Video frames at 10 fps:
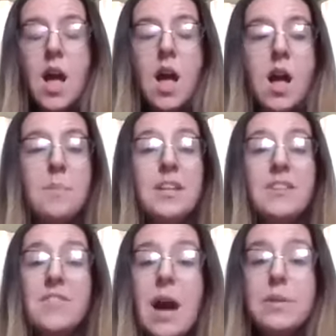And if
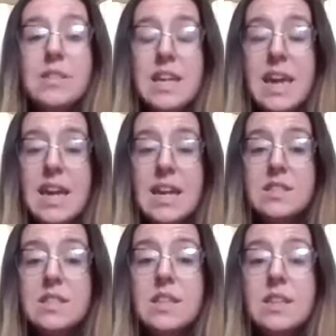that was the
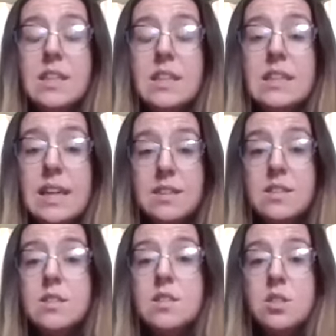case, get
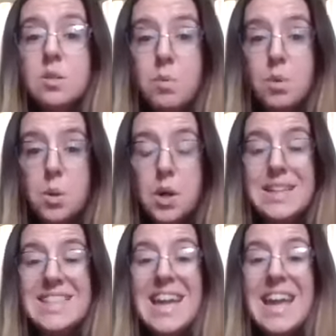
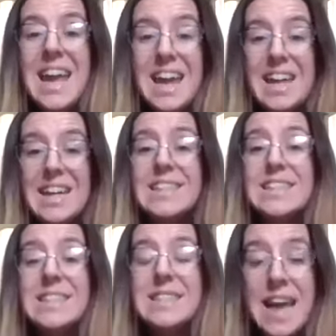support
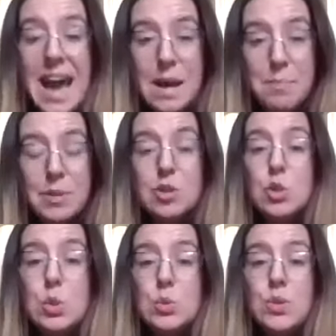ASAP.
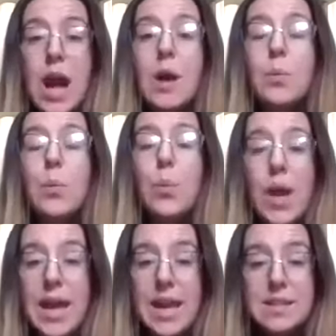Do not
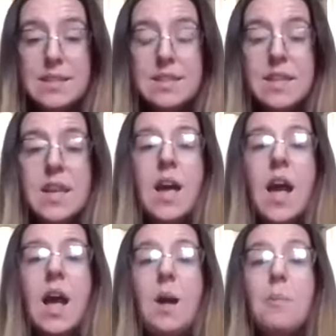wait.
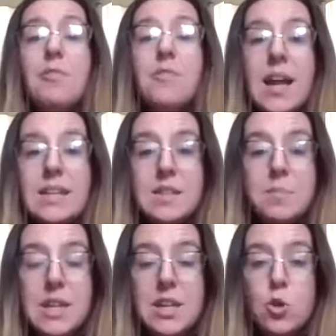Find
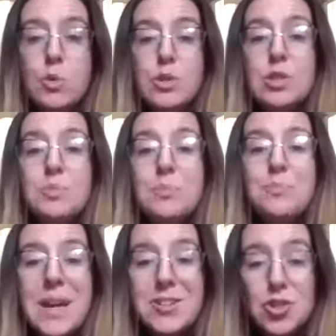somebody who
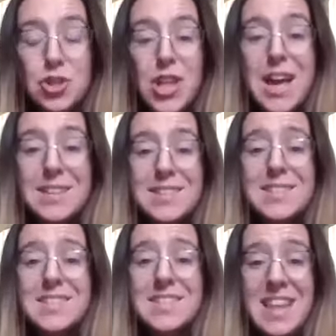specializes
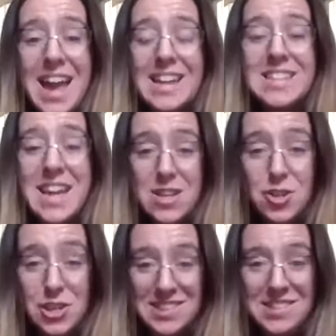in
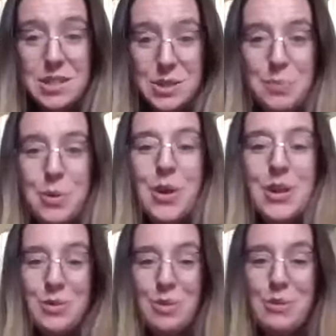lactation to support
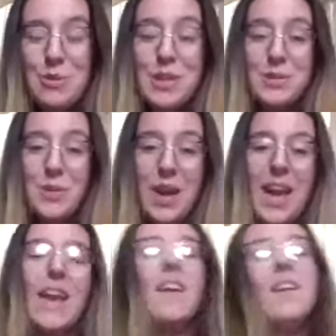you through this, okay?